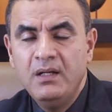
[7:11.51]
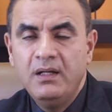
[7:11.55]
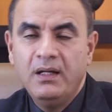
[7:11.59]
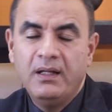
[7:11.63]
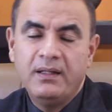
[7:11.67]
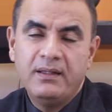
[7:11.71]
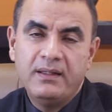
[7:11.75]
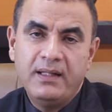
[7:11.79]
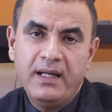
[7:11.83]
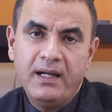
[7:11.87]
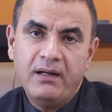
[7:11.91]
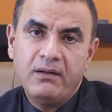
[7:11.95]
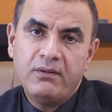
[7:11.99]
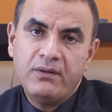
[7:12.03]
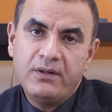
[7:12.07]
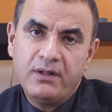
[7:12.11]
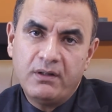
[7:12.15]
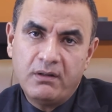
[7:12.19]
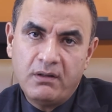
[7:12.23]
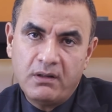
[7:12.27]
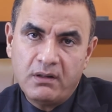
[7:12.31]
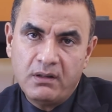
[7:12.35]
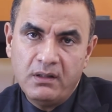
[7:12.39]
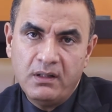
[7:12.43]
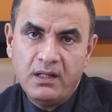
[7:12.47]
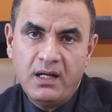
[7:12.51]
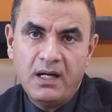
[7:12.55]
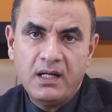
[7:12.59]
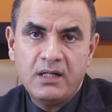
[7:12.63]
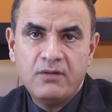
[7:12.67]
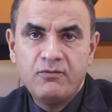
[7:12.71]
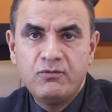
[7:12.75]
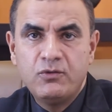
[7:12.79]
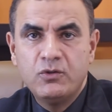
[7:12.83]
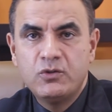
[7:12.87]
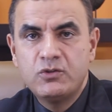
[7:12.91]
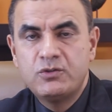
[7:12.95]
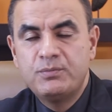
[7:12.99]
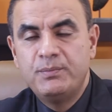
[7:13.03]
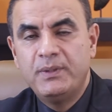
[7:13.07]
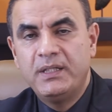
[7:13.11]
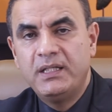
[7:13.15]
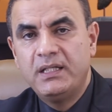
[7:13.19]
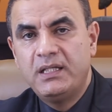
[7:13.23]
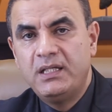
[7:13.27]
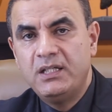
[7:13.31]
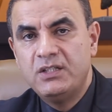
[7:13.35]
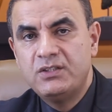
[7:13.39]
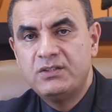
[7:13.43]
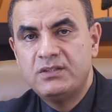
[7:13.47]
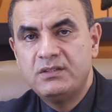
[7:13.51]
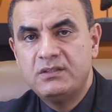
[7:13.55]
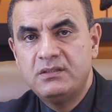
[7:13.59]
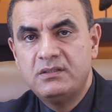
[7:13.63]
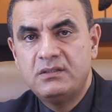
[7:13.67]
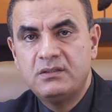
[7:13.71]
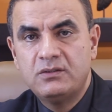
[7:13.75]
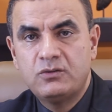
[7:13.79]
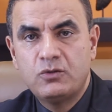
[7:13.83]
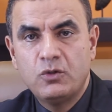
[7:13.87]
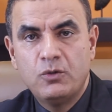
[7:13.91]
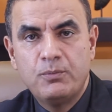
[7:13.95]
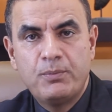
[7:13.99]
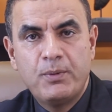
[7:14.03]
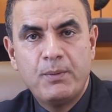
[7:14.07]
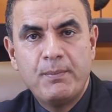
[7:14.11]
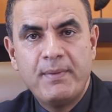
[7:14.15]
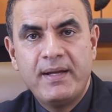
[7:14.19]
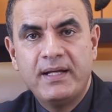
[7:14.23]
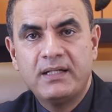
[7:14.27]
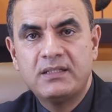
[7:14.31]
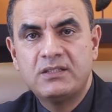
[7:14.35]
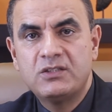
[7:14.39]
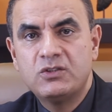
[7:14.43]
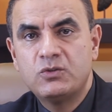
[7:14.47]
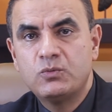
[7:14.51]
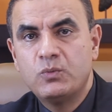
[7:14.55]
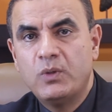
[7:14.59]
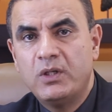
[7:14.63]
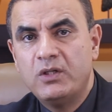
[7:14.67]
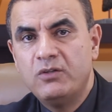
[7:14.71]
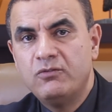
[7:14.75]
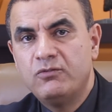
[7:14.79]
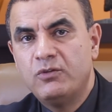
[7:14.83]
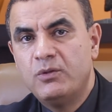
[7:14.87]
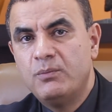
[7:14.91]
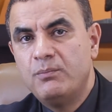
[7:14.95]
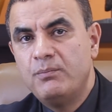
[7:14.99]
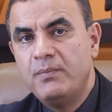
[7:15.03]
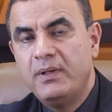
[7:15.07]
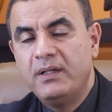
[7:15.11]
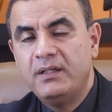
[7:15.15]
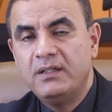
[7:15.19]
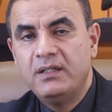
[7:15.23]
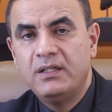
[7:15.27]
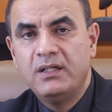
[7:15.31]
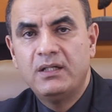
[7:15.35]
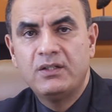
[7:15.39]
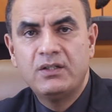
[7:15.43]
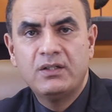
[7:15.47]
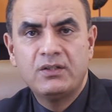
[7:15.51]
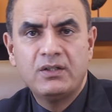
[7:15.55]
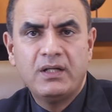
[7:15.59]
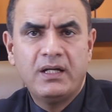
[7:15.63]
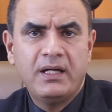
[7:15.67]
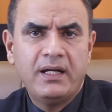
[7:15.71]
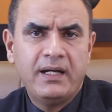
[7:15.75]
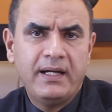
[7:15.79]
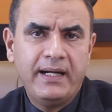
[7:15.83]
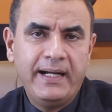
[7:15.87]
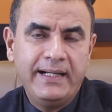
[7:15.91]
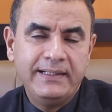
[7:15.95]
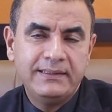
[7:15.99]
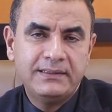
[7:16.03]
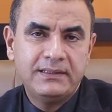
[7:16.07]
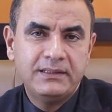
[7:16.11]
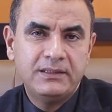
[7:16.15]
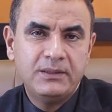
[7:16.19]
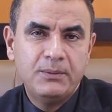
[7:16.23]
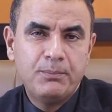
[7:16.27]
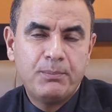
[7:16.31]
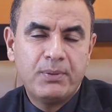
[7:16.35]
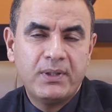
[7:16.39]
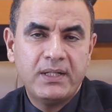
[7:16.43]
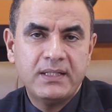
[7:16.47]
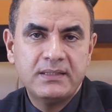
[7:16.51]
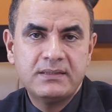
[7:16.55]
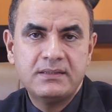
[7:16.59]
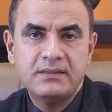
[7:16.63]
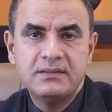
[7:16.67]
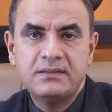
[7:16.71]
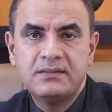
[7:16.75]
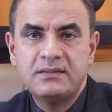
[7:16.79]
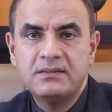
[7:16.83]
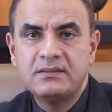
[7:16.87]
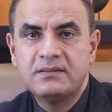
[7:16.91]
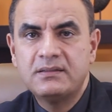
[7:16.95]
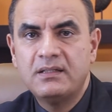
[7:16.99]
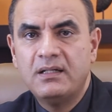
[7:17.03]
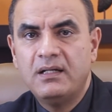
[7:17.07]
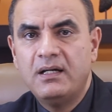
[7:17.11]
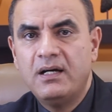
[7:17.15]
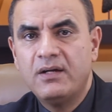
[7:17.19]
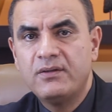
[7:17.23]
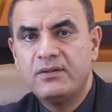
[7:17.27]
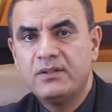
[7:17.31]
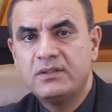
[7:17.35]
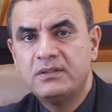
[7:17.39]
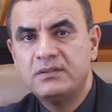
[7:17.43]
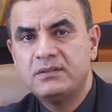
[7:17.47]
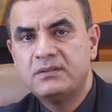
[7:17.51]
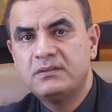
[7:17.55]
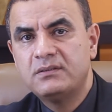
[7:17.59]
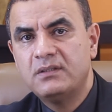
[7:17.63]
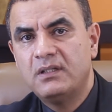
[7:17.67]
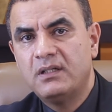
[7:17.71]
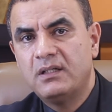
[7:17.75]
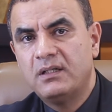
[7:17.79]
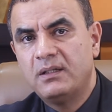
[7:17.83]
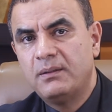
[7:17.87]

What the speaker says: And that there are a lot of those medications. Topamax is one of them. Antidepressants is others.